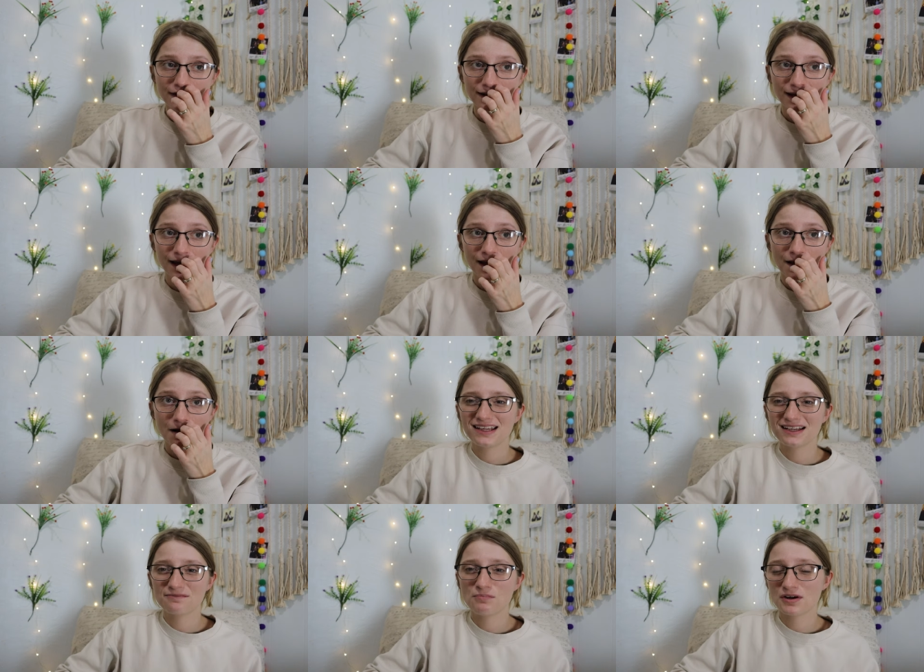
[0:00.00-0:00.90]
reading kind of
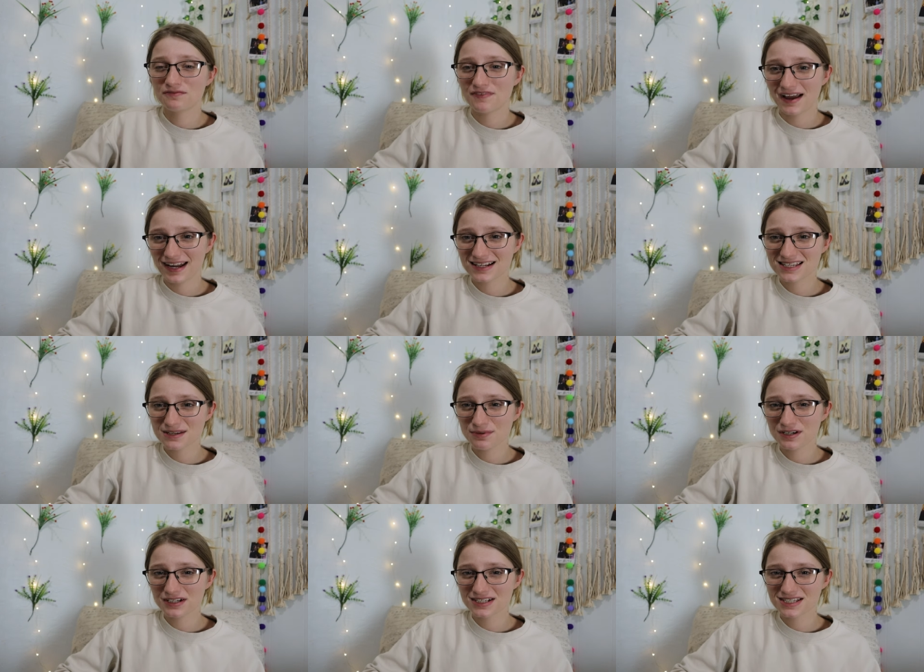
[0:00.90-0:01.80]
like more financy
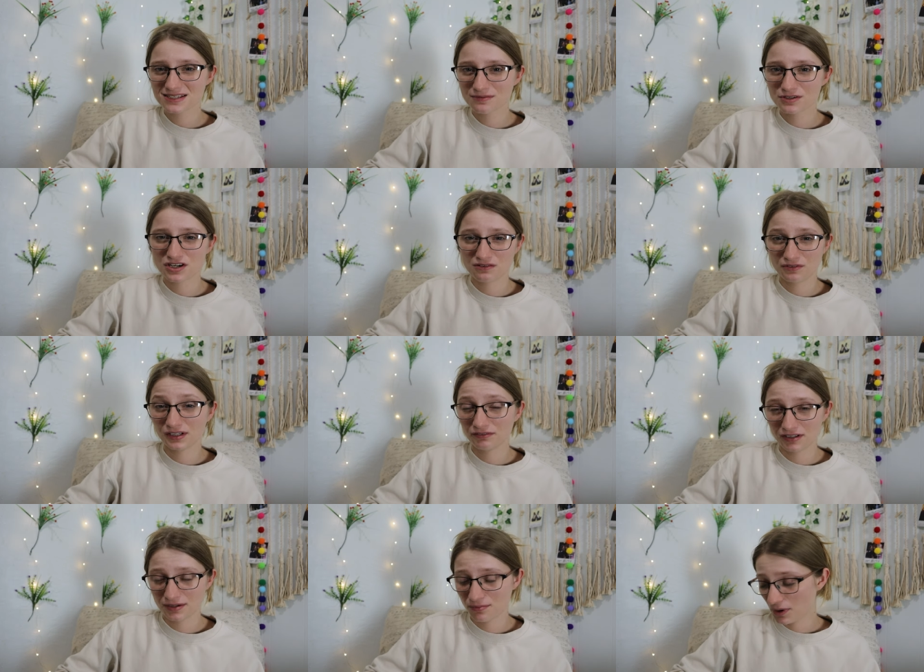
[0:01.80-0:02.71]
books which are really
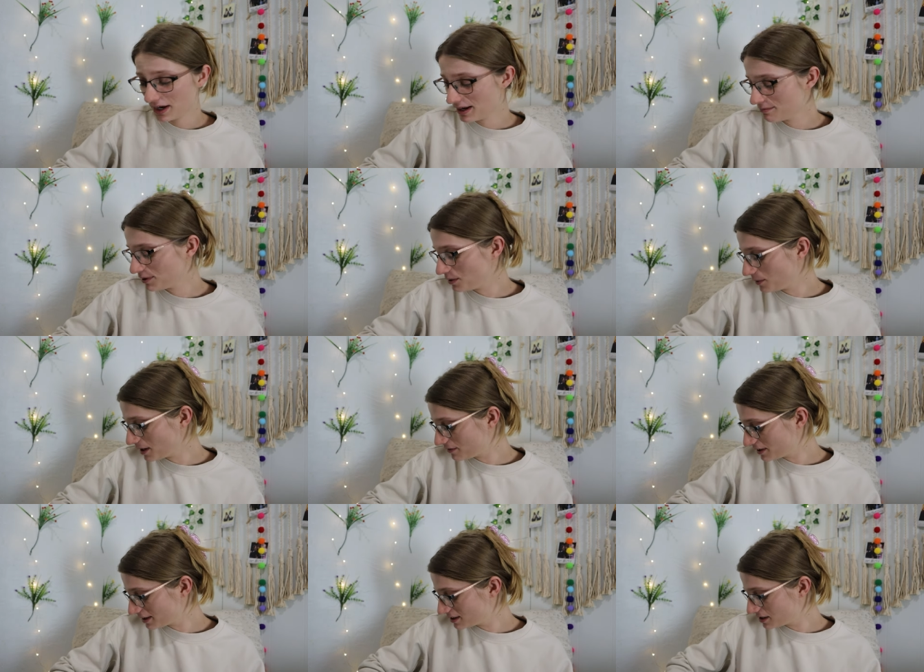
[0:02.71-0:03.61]
really boring but
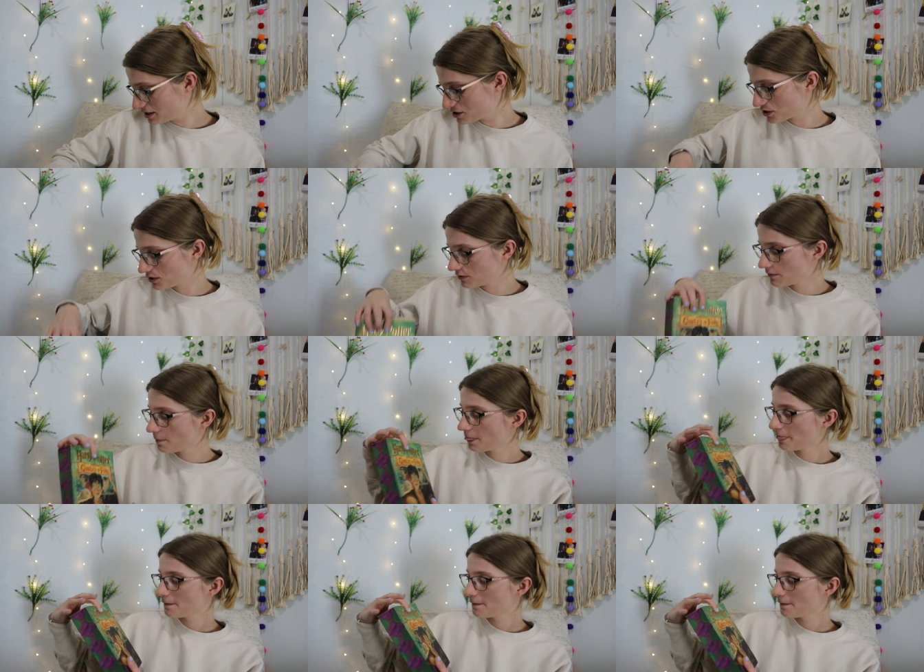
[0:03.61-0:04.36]
whatever each your own